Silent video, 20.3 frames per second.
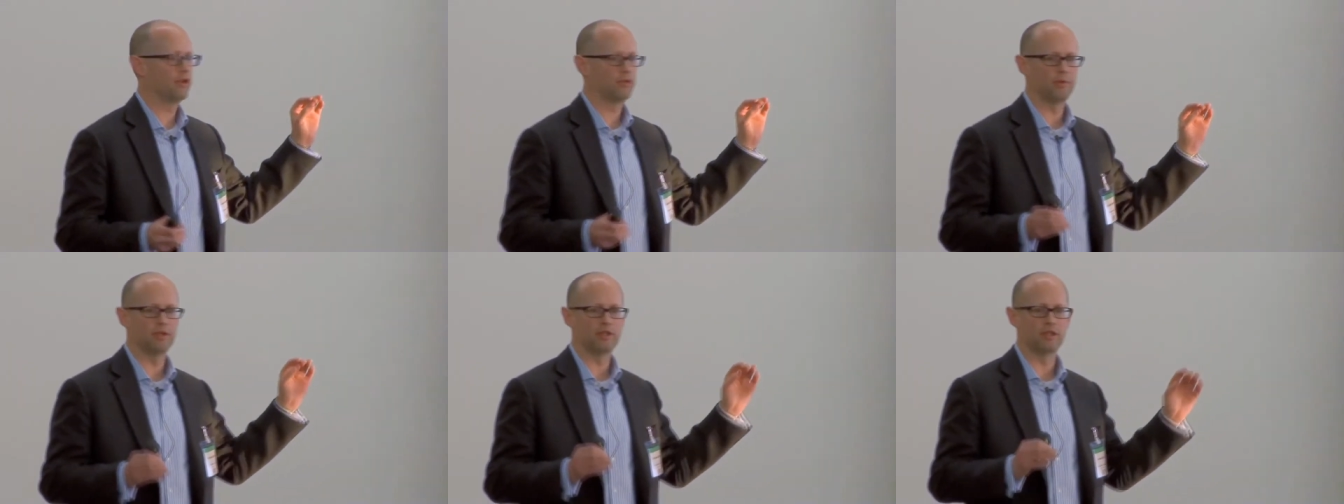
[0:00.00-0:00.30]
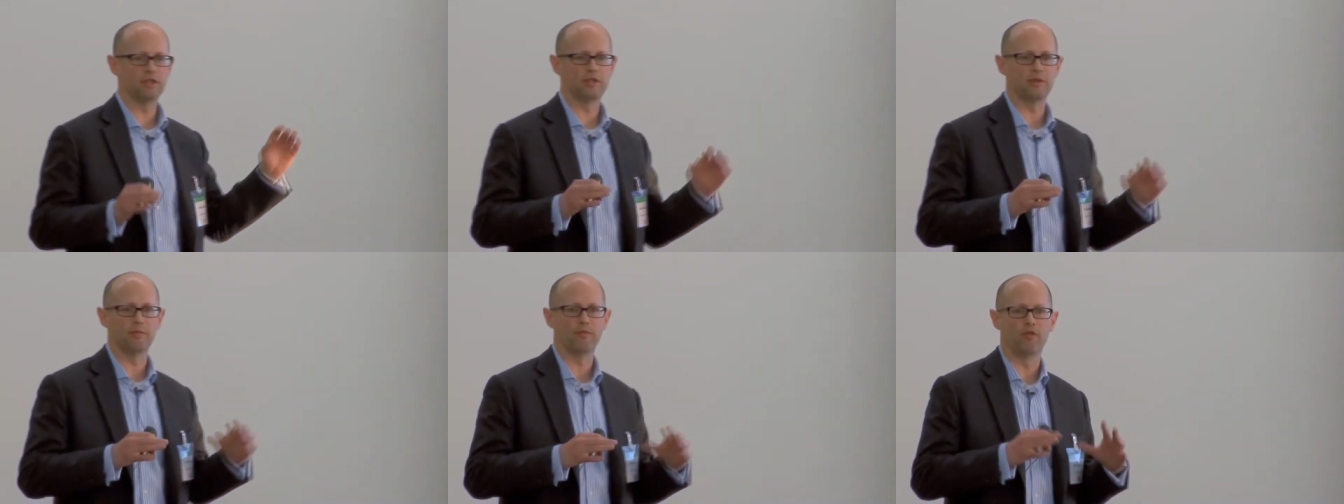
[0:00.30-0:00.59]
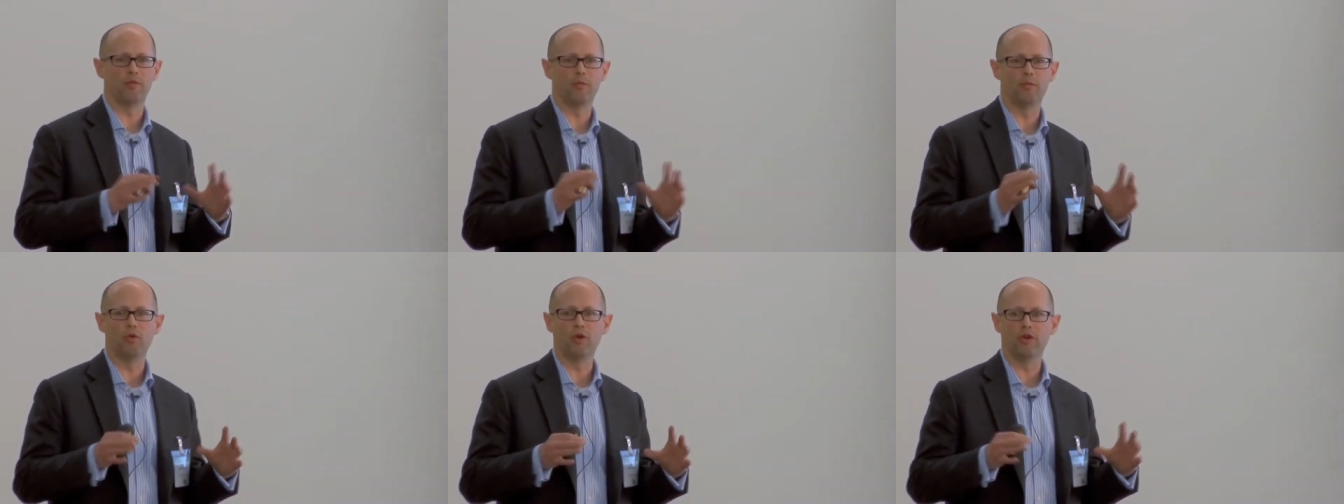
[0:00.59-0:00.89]
management system,
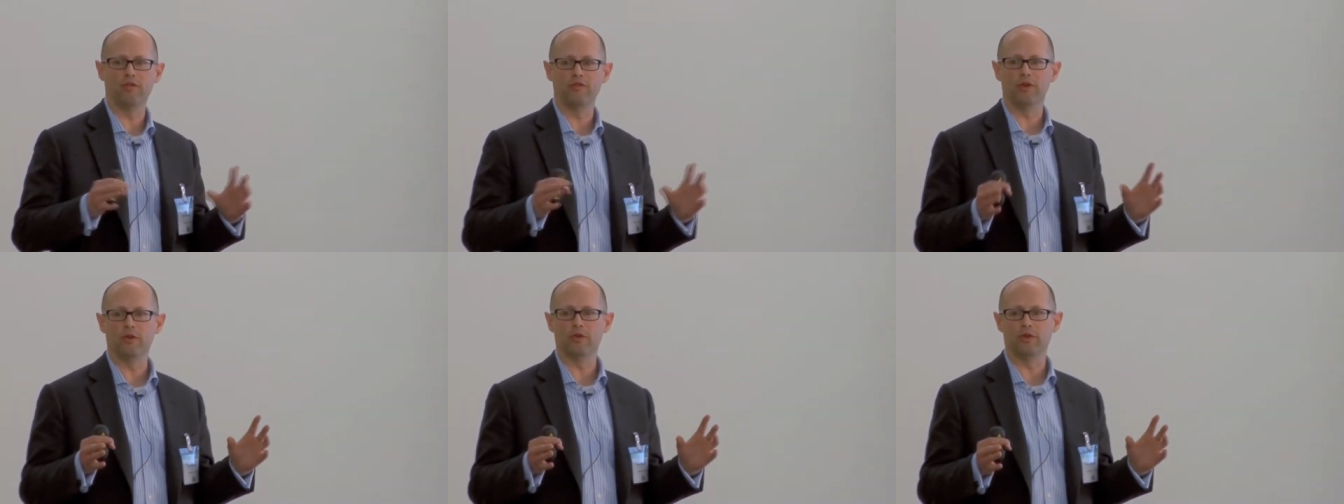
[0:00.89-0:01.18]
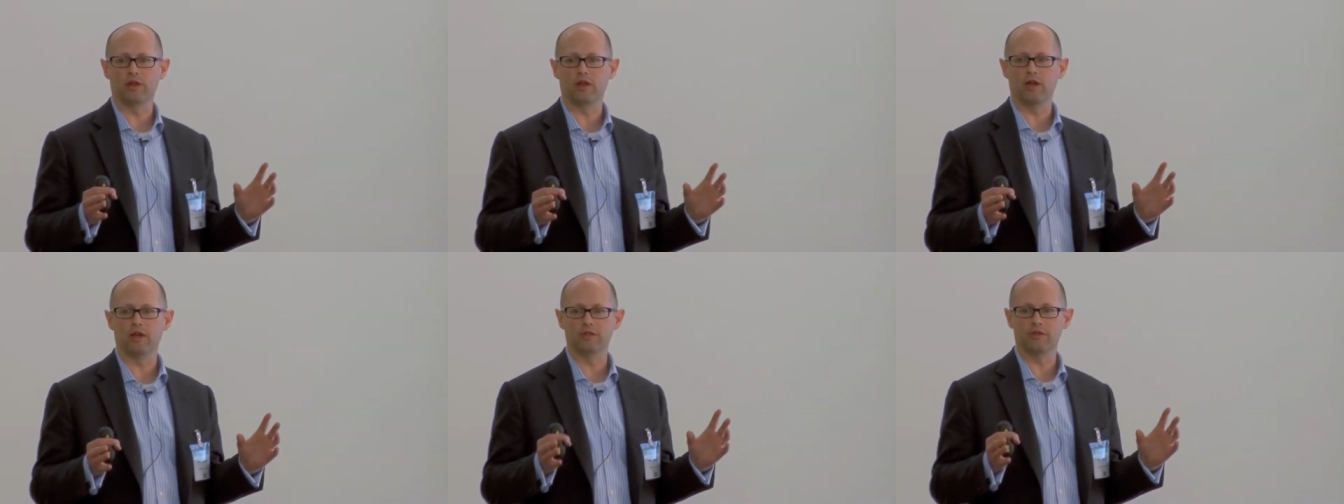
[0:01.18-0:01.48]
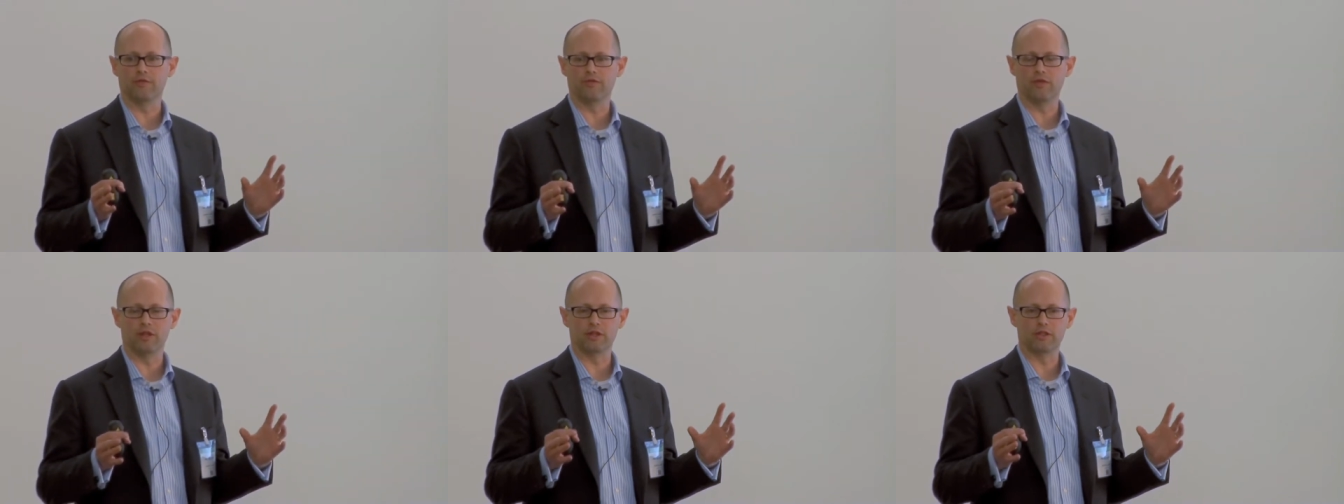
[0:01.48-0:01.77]
from the point of view of the
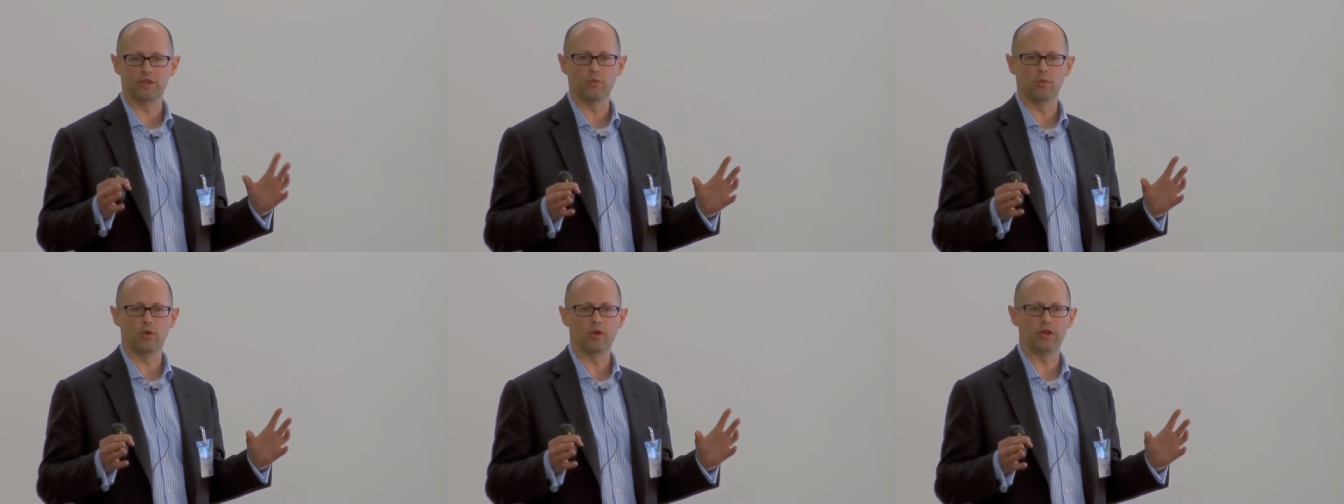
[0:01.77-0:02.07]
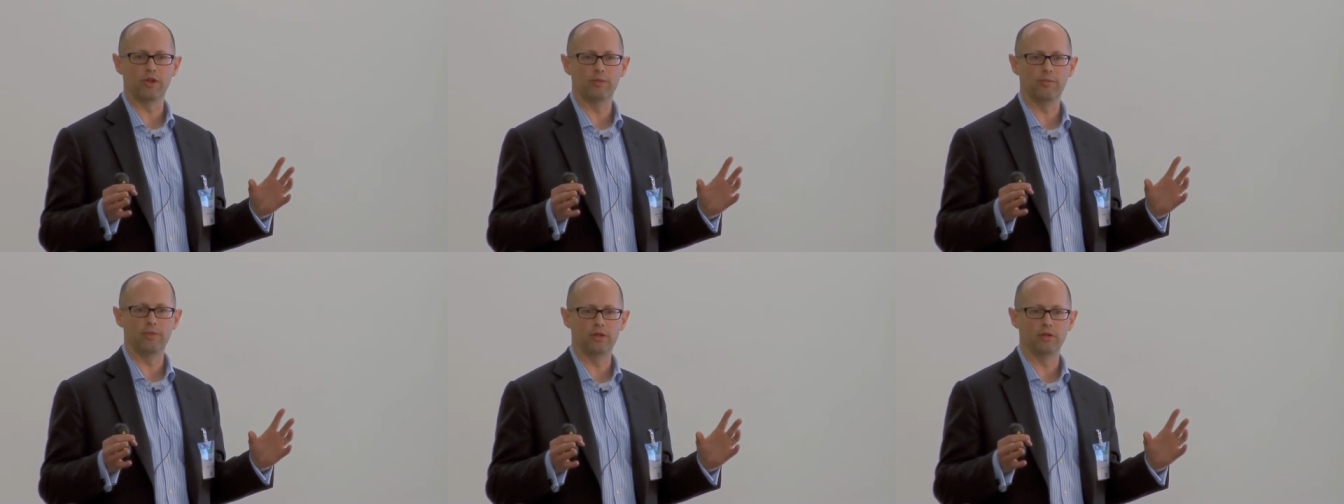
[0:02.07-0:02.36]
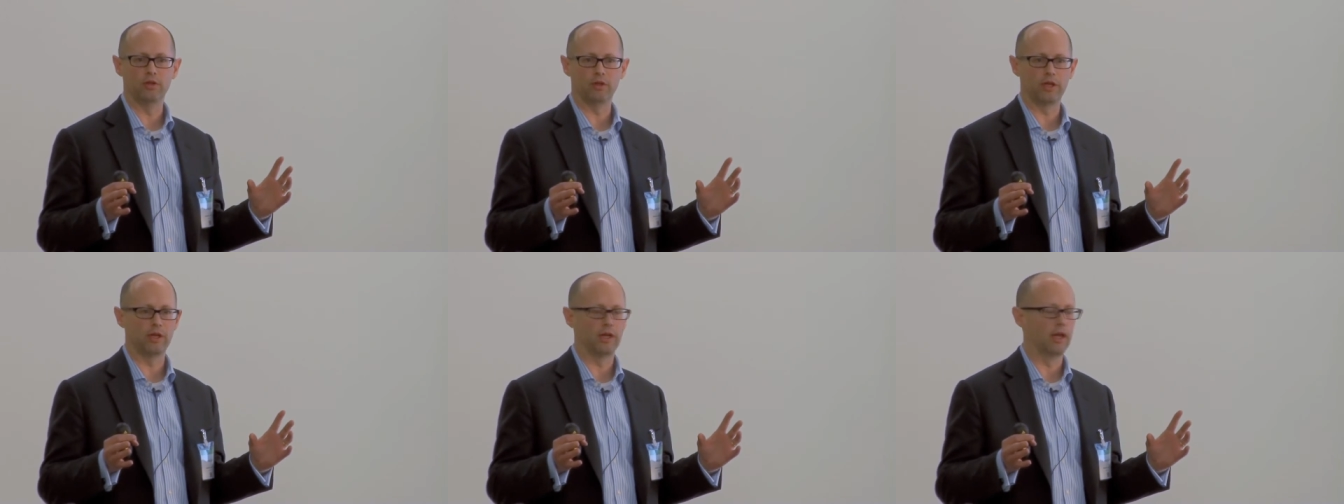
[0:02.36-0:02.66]
kinds of things that we're going to be
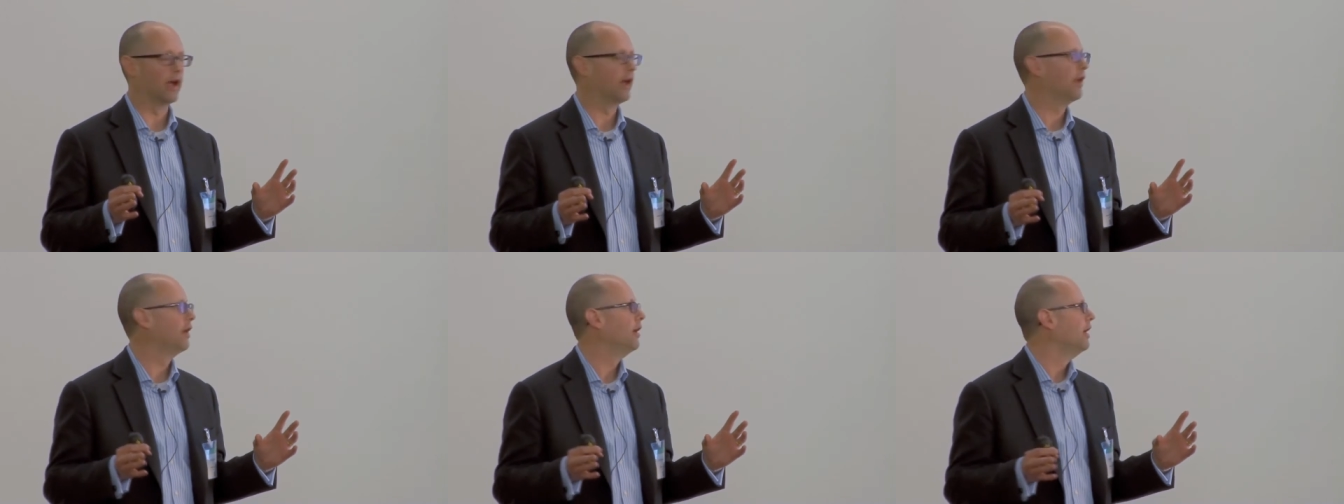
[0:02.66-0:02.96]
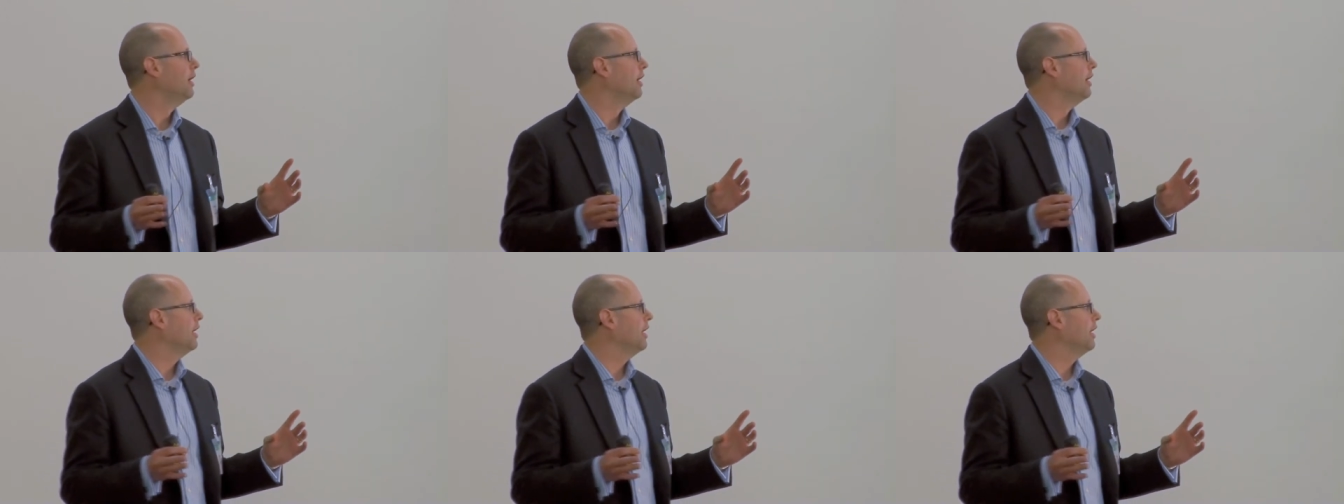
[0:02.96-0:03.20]
looking at,